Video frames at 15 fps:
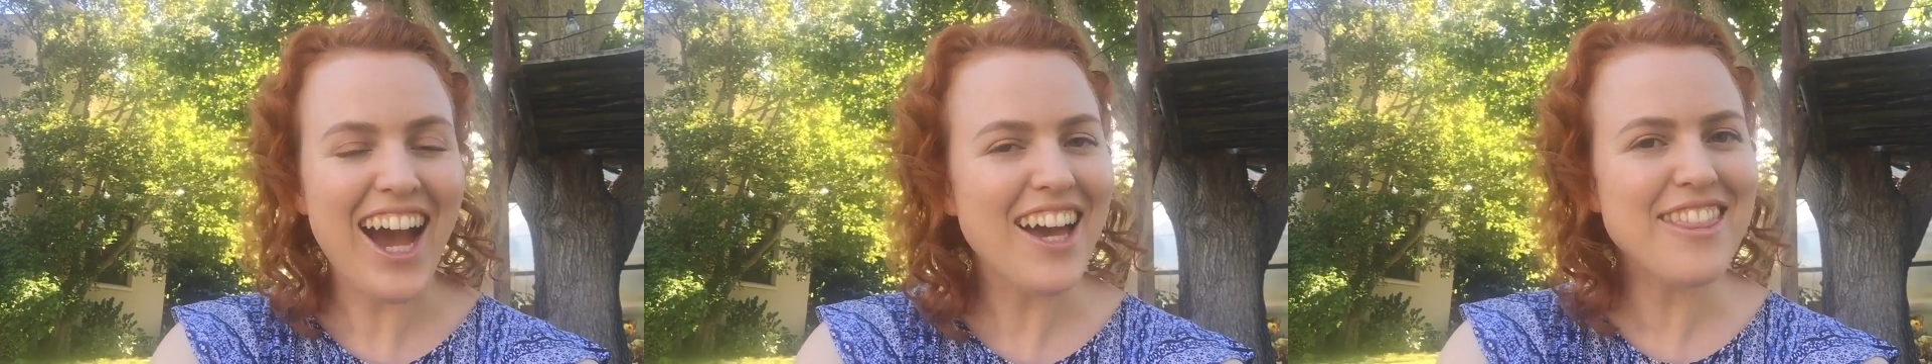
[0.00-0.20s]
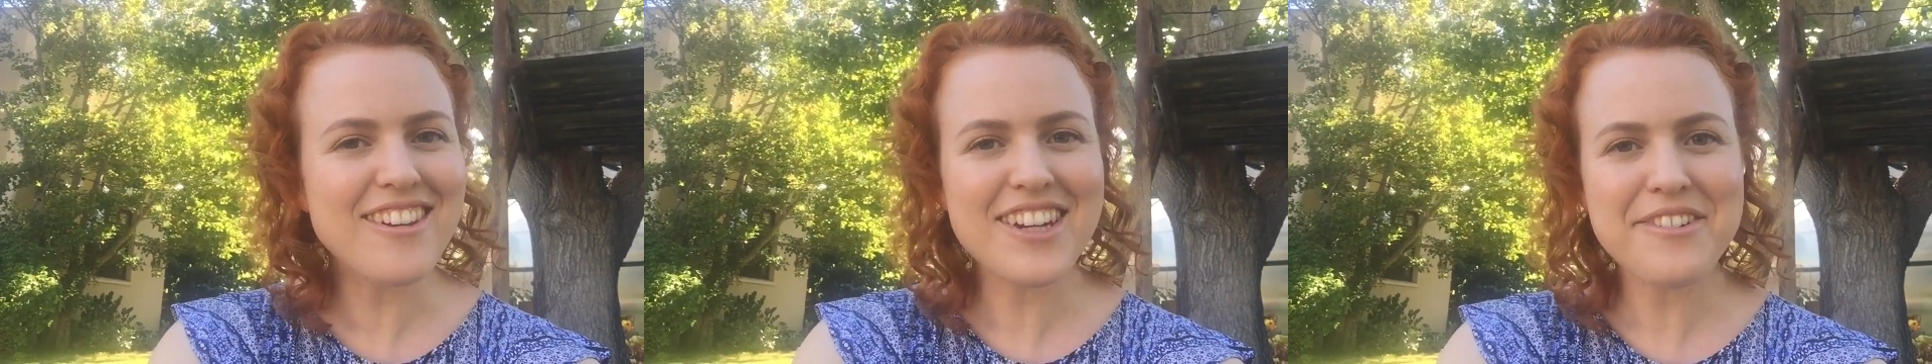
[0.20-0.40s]

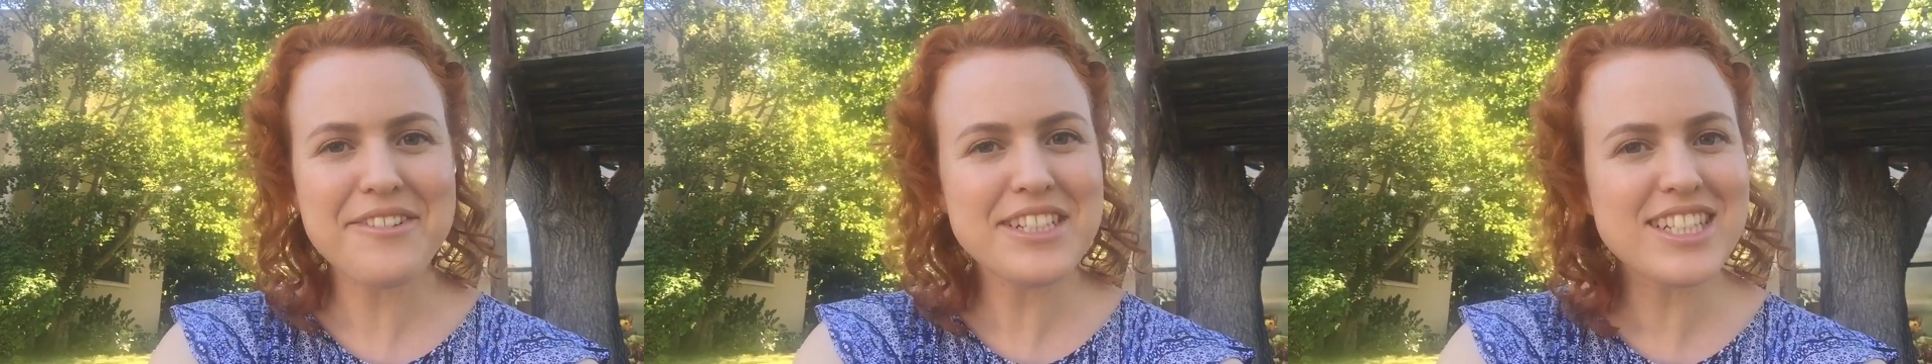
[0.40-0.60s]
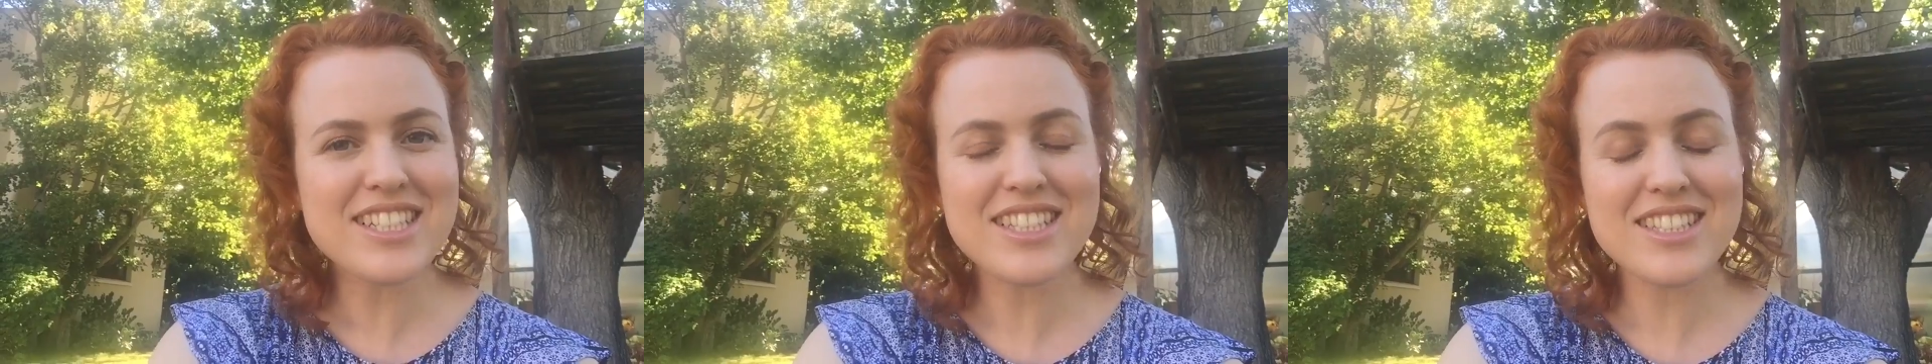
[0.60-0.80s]
I thought I
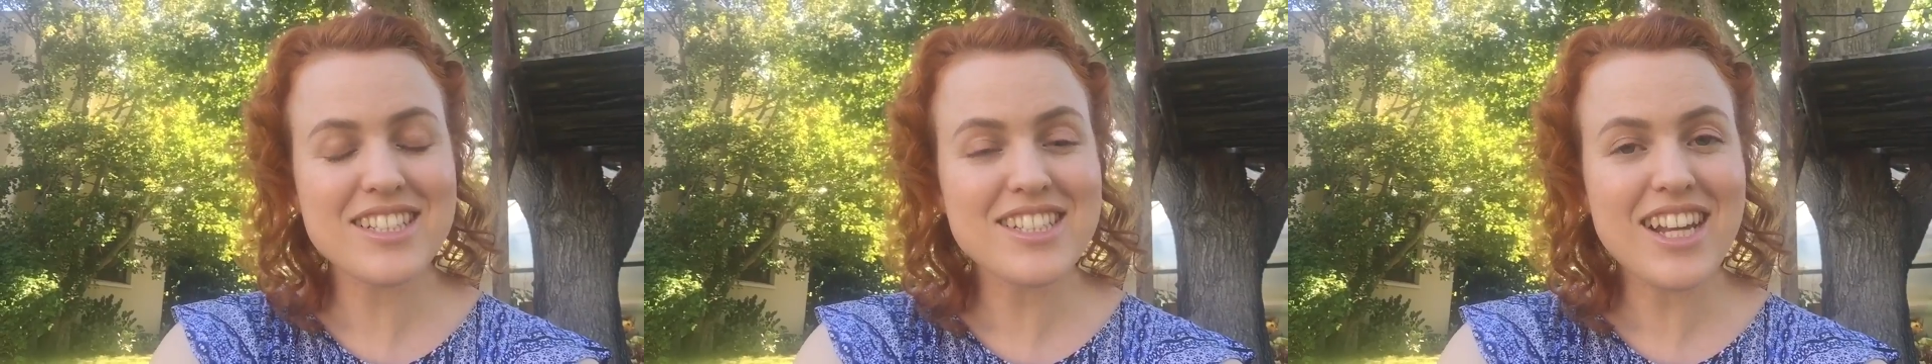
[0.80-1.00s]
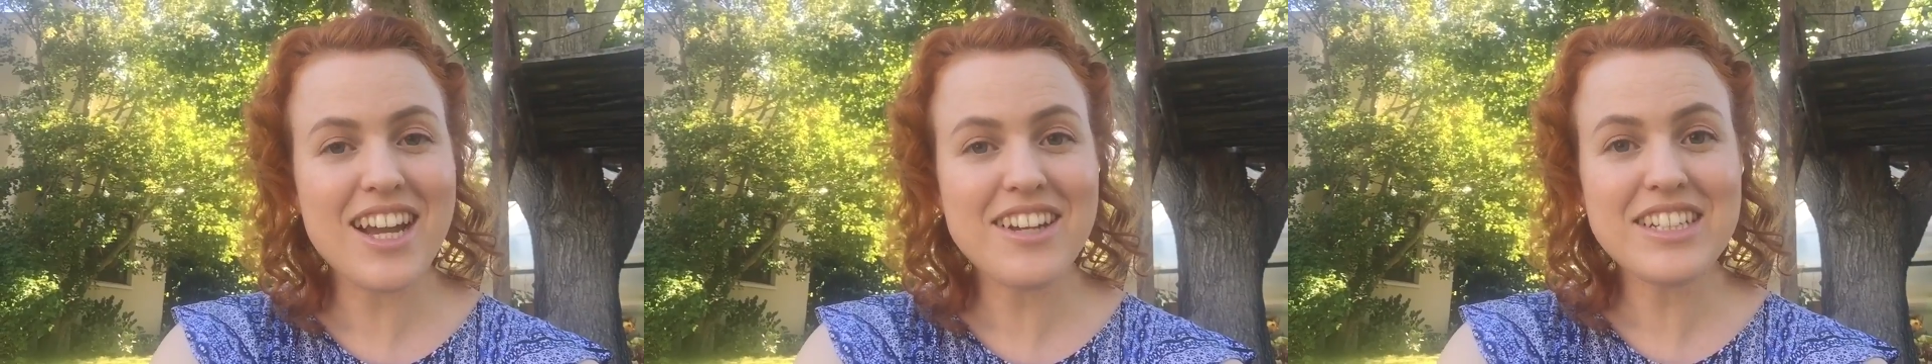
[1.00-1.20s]
would just
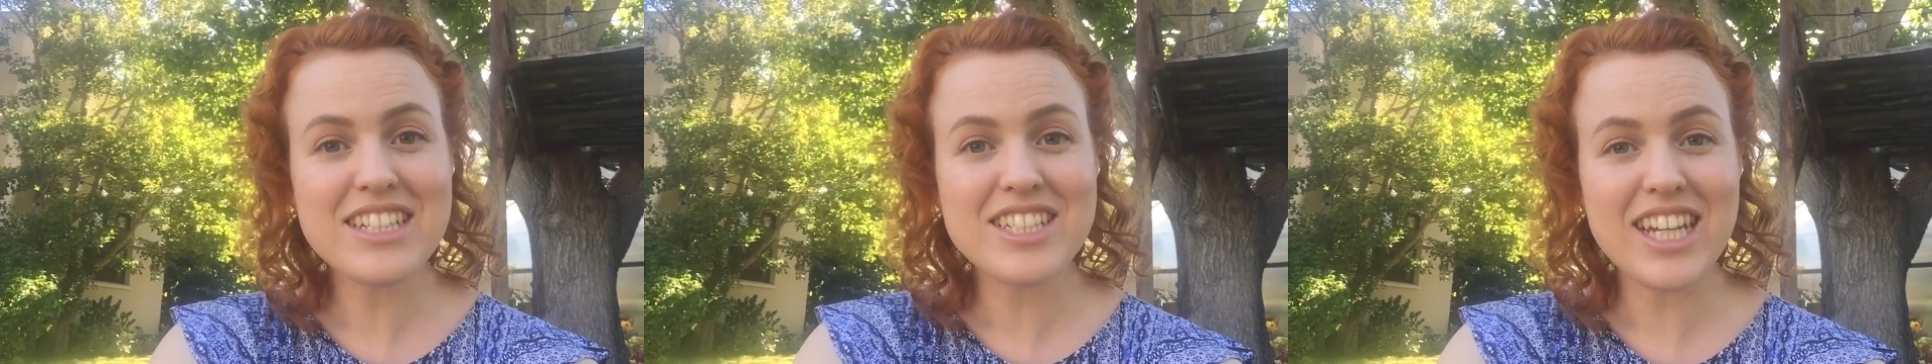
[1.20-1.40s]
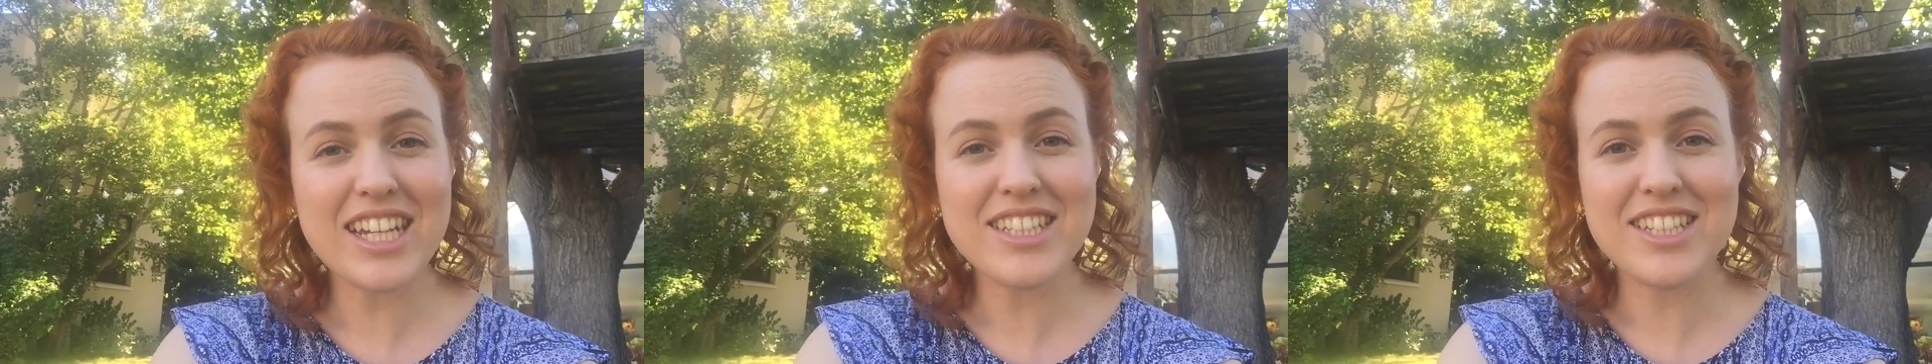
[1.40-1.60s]
sit down
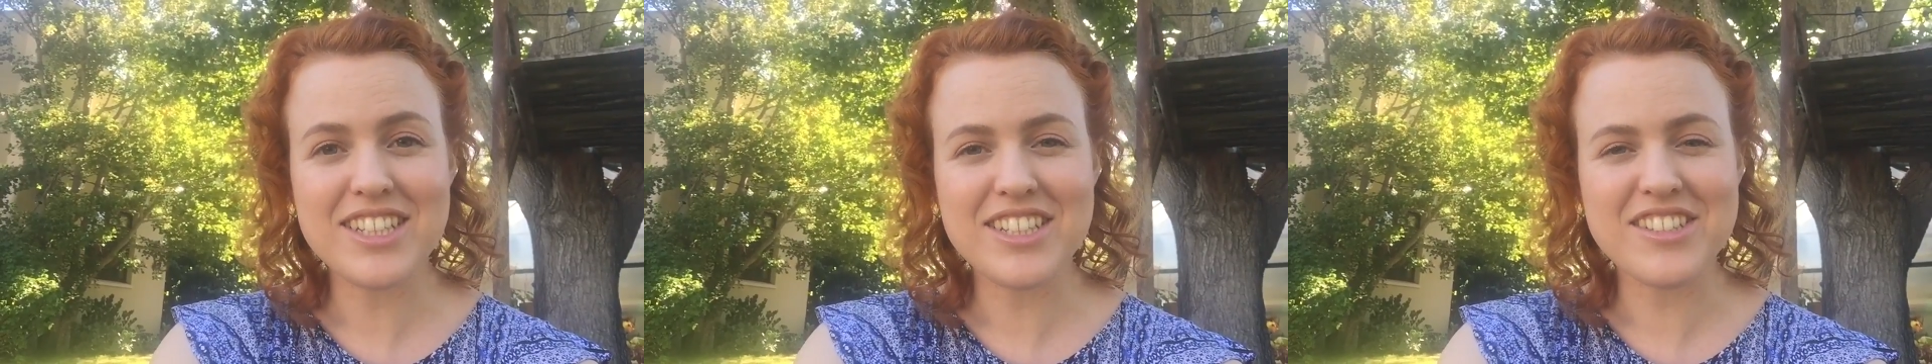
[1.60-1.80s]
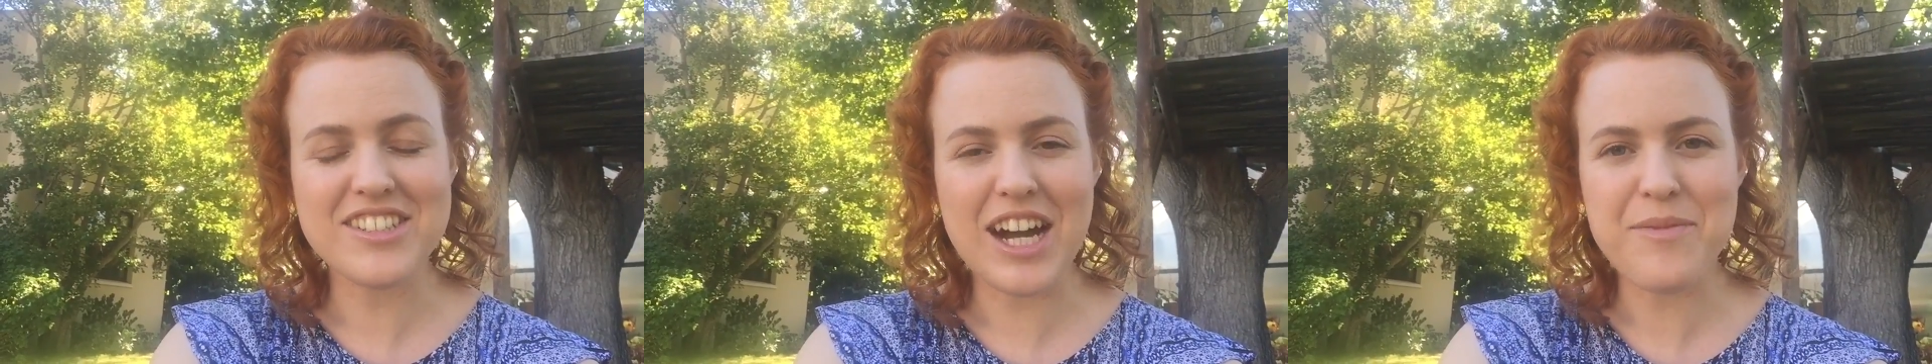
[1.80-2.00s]
and chat to you.